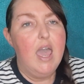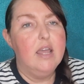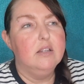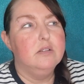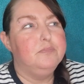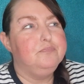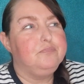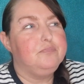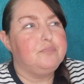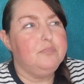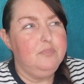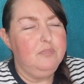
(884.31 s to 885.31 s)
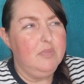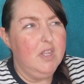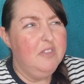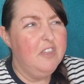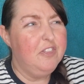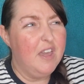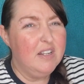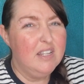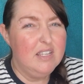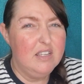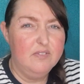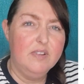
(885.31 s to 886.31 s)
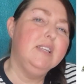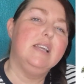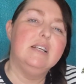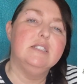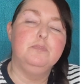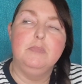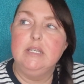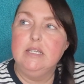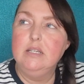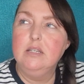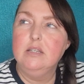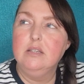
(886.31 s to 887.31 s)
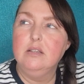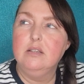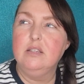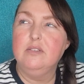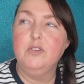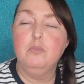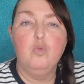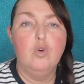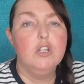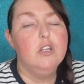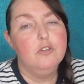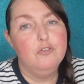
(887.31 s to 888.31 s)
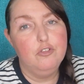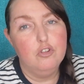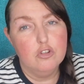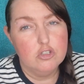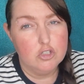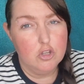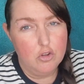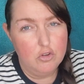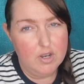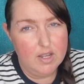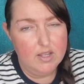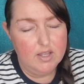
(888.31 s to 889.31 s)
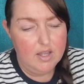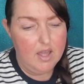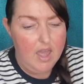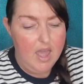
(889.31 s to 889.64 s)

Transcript: And the thing that even gets me even more confused now, right,